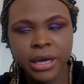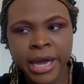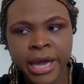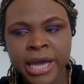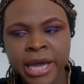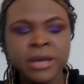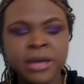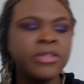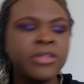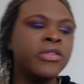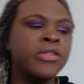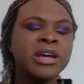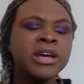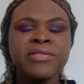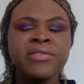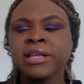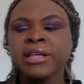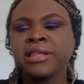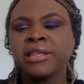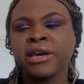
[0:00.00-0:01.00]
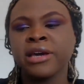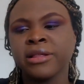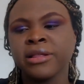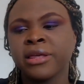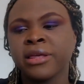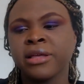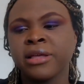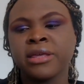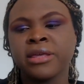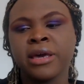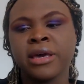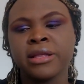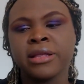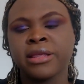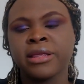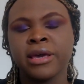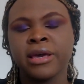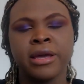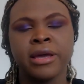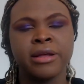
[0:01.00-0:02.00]
And the thing I've said to
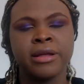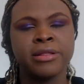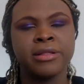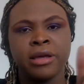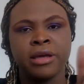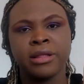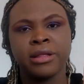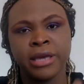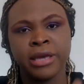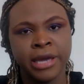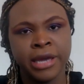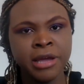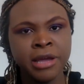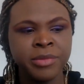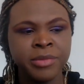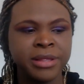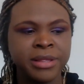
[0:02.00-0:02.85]
him,